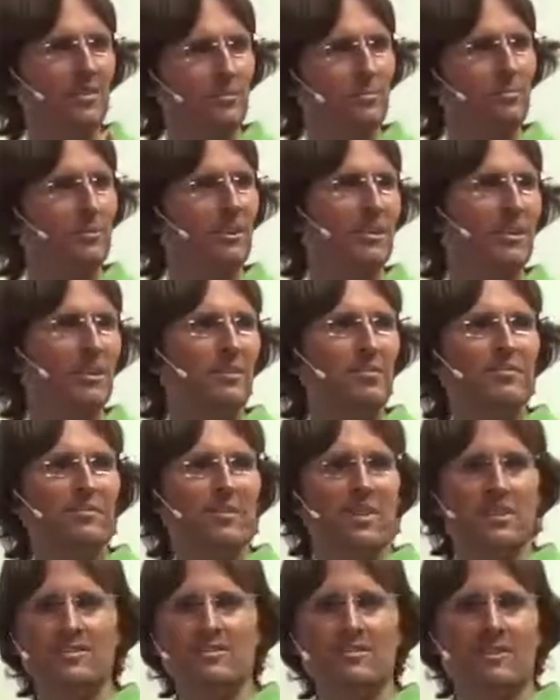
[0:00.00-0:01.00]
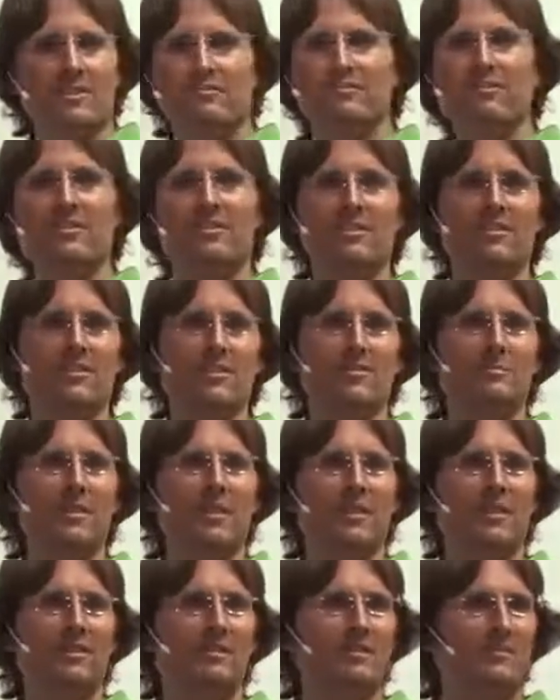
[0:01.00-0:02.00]
she'll believe that he's not a very nice
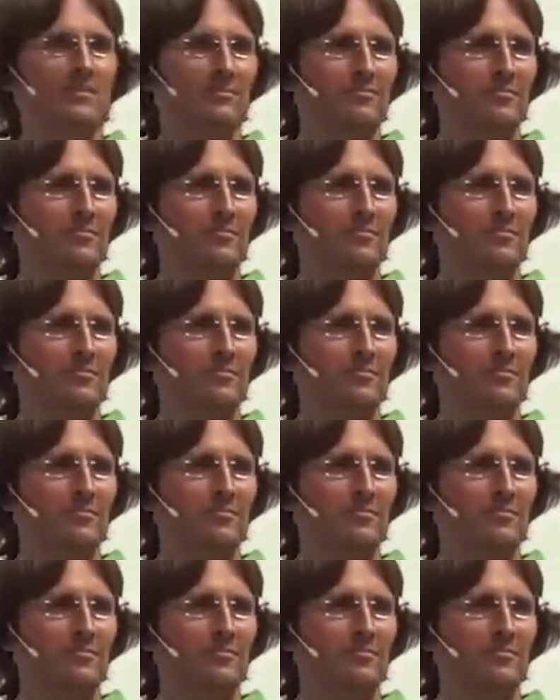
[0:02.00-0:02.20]
man.